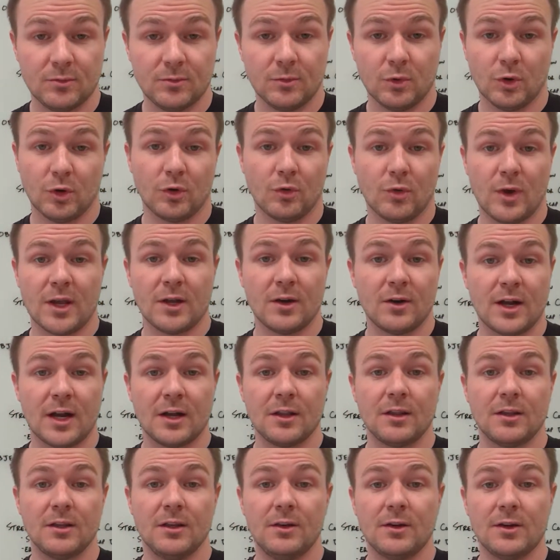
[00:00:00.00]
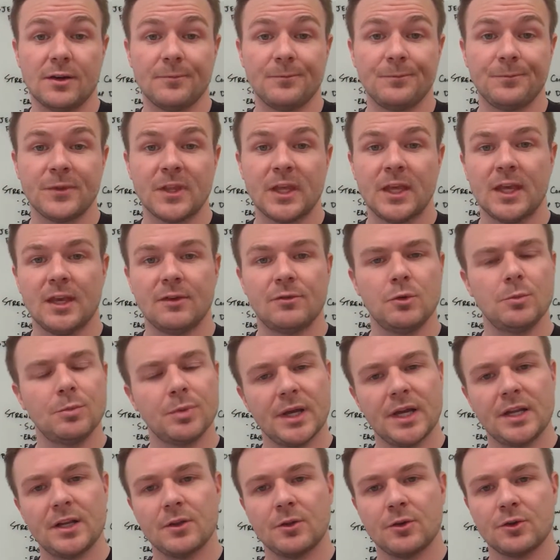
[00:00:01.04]
or greater out of the year? If you
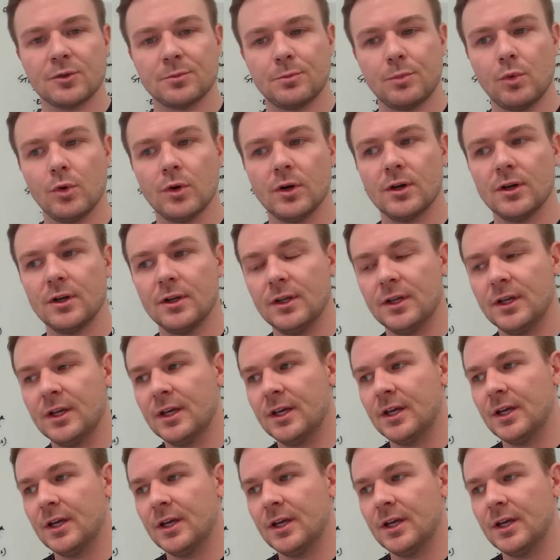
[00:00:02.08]
play another sport,